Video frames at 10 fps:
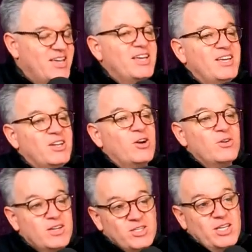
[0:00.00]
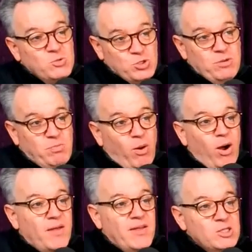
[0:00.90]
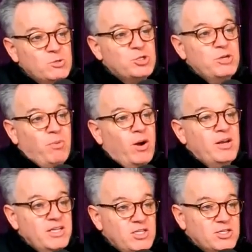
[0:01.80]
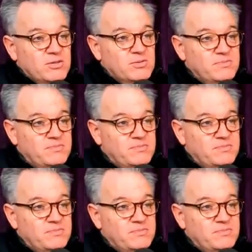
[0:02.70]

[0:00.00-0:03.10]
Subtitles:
you know, because that's what she bought. That's what she bought into.